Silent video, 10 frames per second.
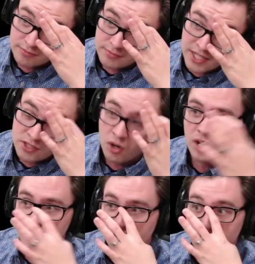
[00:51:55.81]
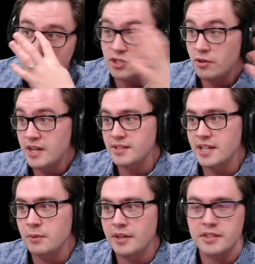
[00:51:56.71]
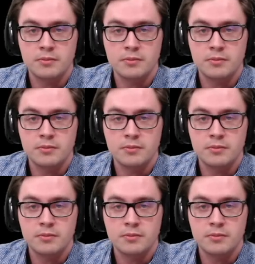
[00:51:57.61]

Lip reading: It's hard for me to trust anyone at this